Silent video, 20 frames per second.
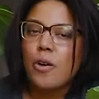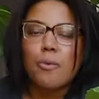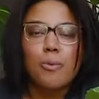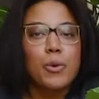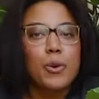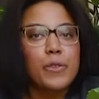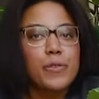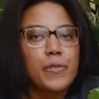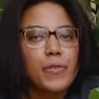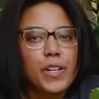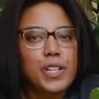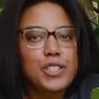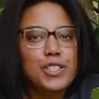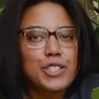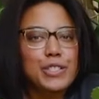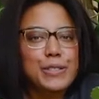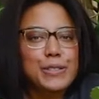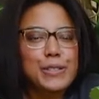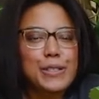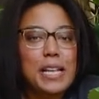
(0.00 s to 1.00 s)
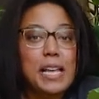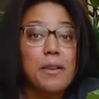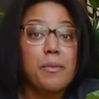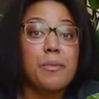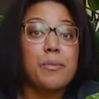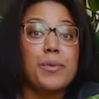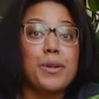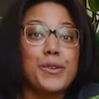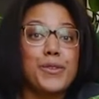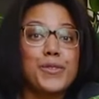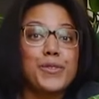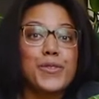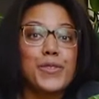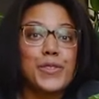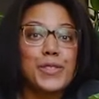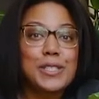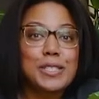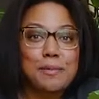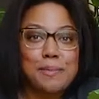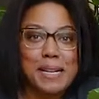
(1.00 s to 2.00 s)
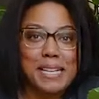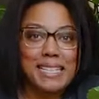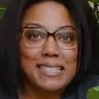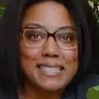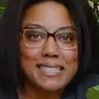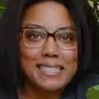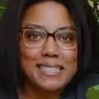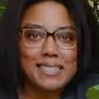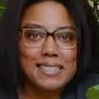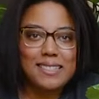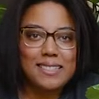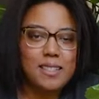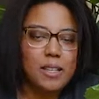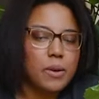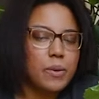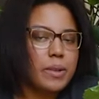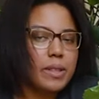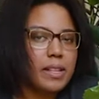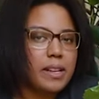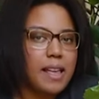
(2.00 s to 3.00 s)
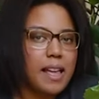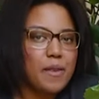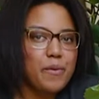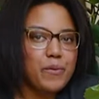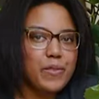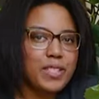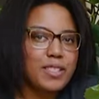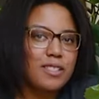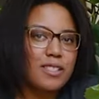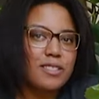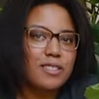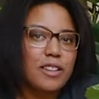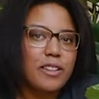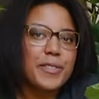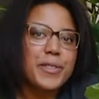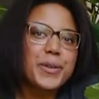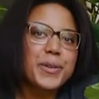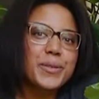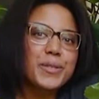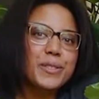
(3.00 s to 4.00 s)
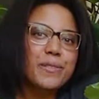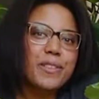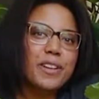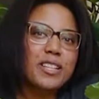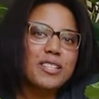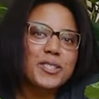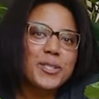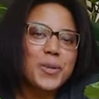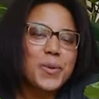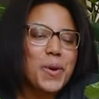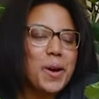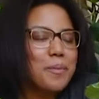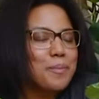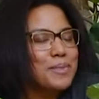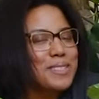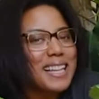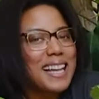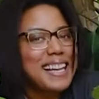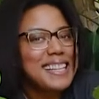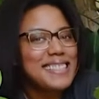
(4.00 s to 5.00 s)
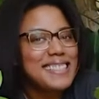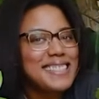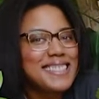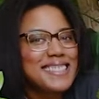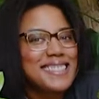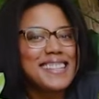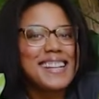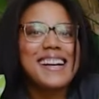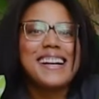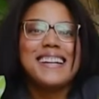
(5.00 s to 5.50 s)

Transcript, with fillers: more functional and beautiful spaces with an emphasis on those of us who are blessed